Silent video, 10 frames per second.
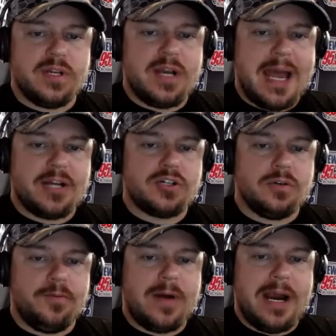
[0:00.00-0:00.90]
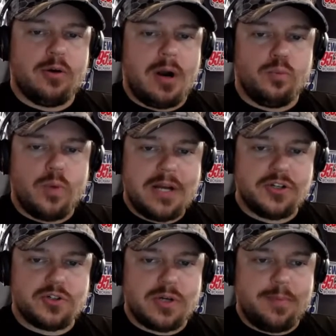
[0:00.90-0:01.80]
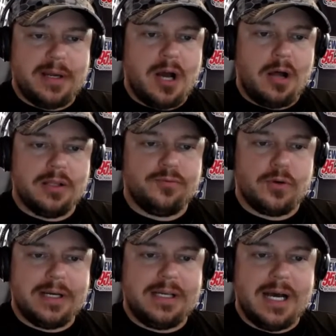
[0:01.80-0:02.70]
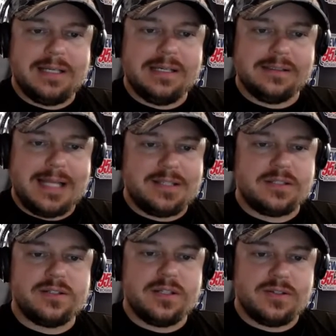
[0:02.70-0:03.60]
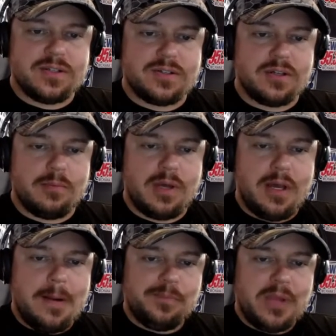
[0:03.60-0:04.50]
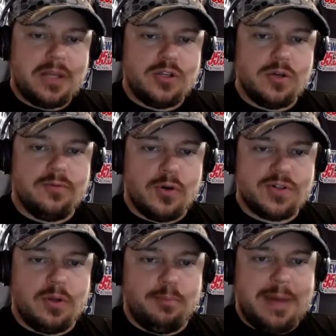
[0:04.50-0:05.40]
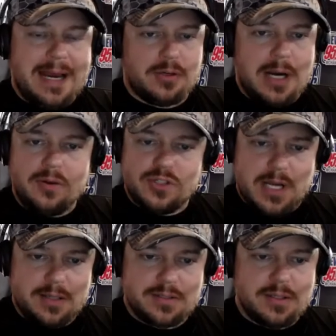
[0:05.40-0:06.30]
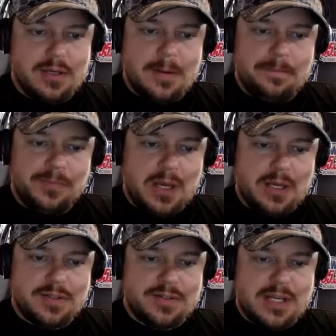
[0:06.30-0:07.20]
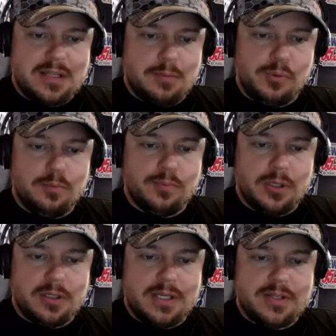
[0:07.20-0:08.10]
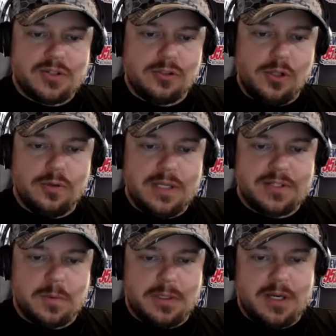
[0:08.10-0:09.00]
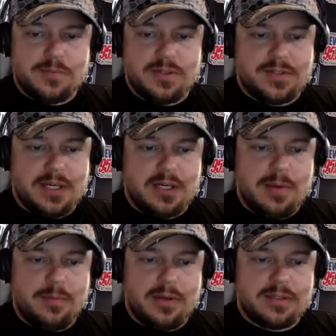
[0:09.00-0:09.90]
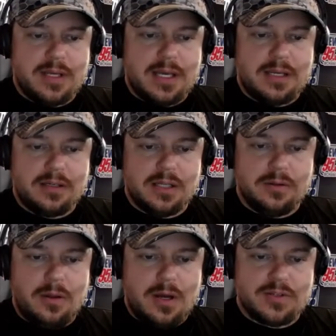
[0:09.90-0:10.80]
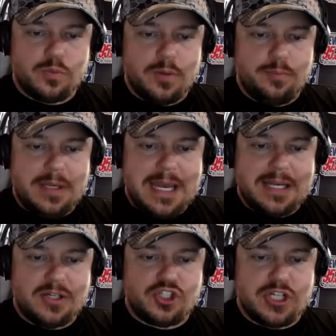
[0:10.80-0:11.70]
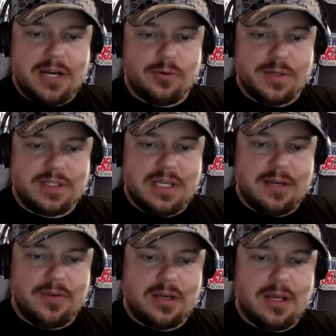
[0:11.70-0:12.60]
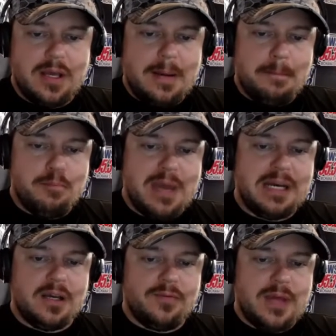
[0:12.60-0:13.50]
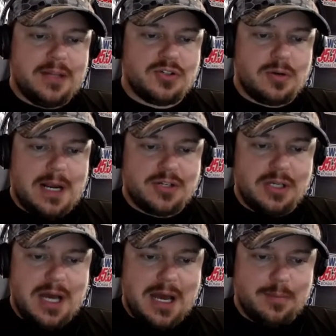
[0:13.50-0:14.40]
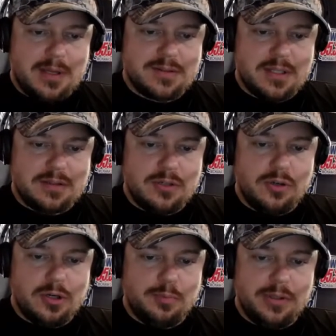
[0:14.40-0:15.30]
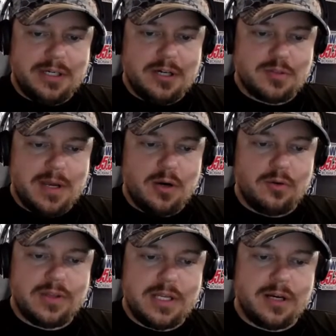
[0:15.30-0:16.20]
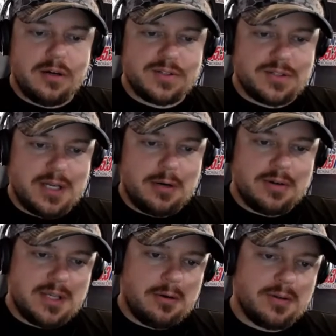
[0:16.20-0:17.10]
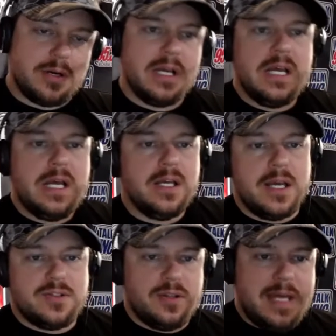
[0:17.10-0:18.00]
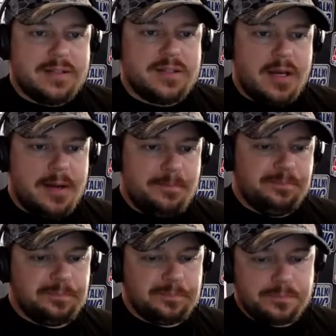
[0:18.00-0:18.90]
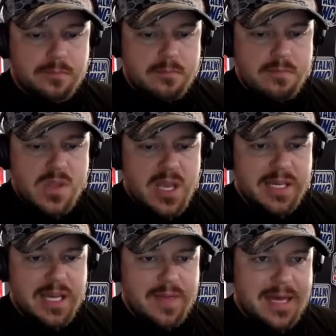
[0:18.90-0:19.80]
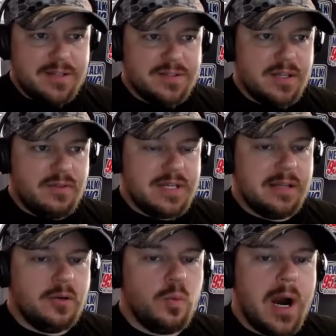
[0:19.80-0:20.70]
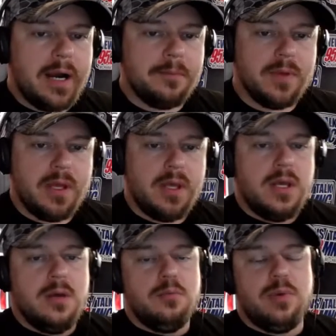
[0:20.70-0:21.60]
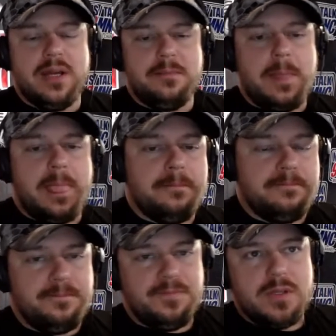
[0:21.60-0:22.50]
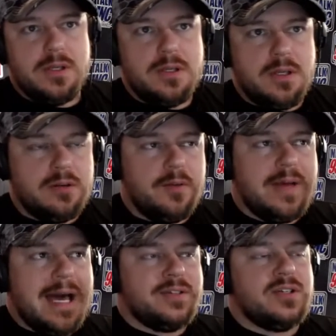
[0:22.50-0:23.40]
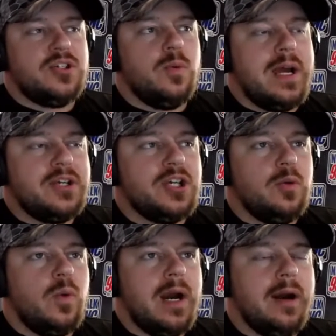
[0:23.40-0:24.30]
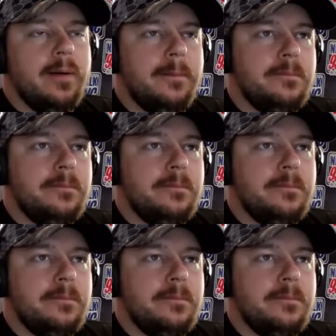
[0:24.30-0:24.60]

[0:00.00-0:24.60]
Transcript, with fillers: a national firearm registry by calling for a gun licensing system and universal background checks. Uh, to say that Bloomberg is clueless when it comes to the Second Amendment and gun laws would be a generous given. Many of the head scratching comments that the New York billionaires made over the years, et cetera, et cetera, et cetera. Okay, so that's, um, again, that is in the Daily Wire. But you know, you've got a situation where